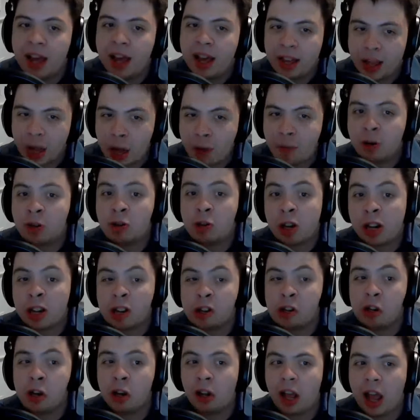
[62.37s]
Keep a
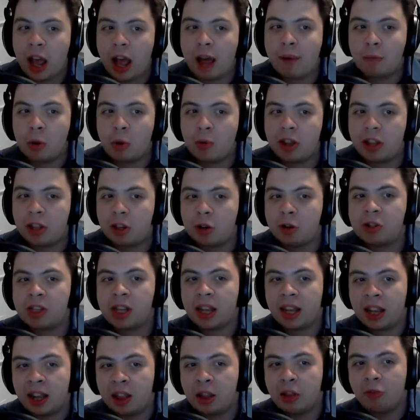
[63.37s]
traditional hammer with you to
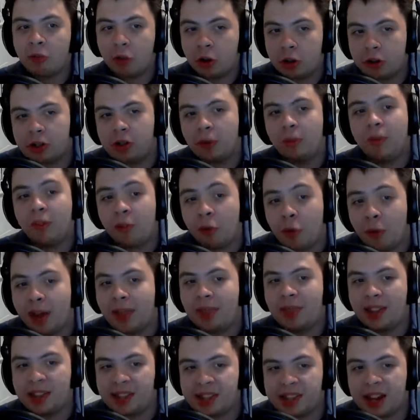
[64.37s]
hit the router for
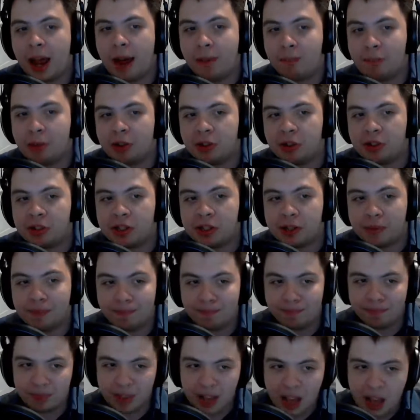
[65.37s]
when this happens.
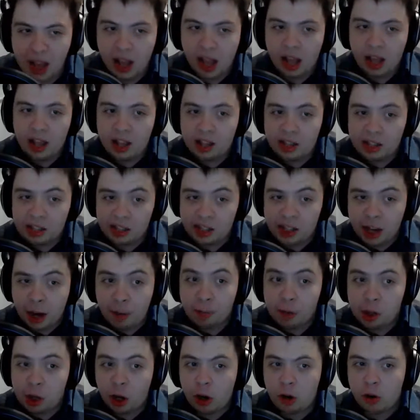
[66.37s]
Step
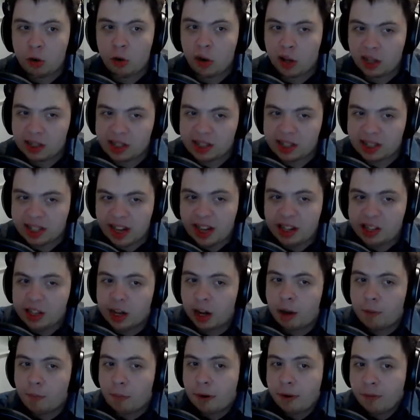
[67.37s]
2,
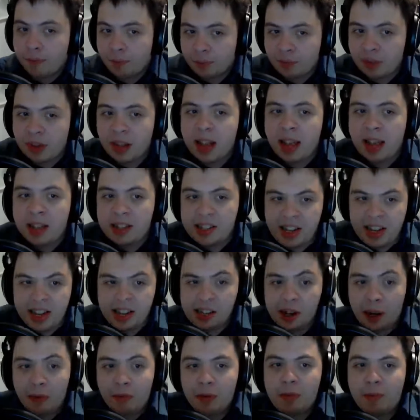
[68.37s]
setup.
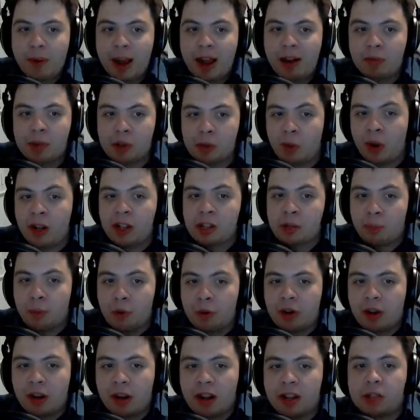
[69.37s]
Teatime with Matt was once
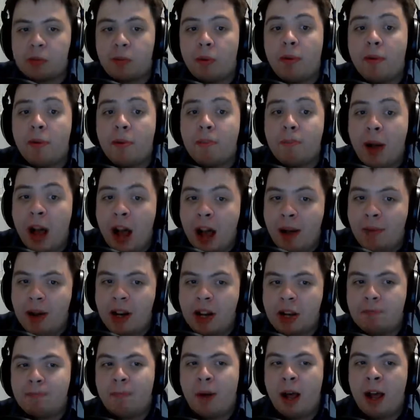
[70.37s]
broadcast from a
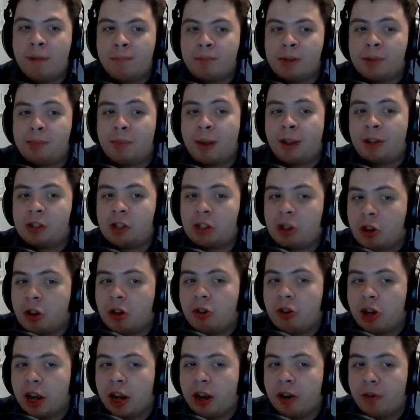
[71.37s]
permanent, purpose-built studio.